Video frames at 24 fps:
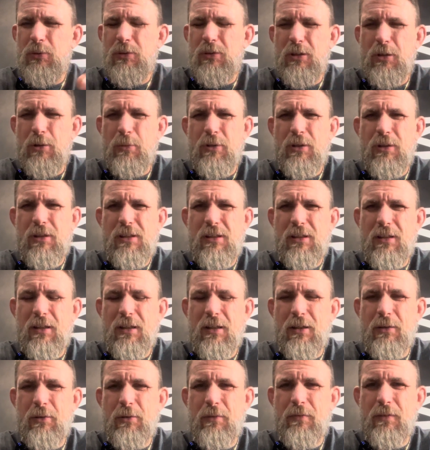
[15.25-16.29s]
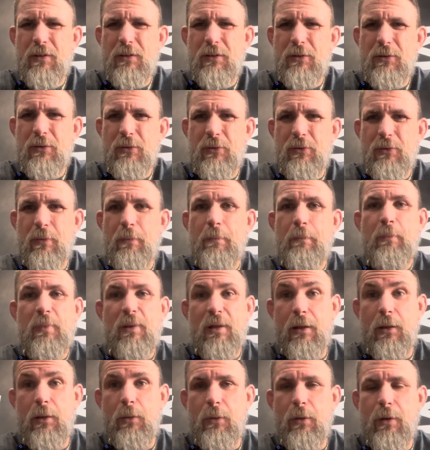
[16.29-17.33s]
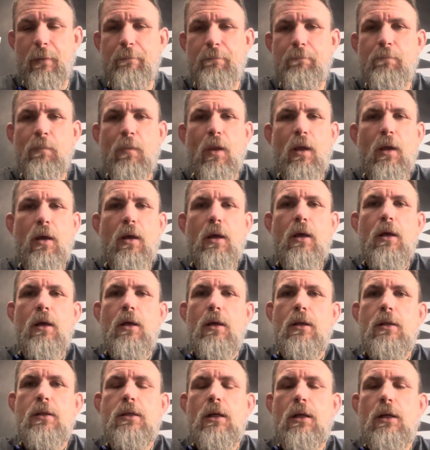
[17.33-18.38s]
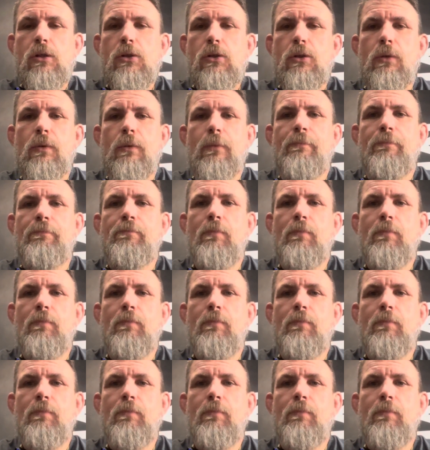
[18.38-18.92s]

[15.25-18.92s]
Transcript: So I might see later if I did or not. But anyway, day two.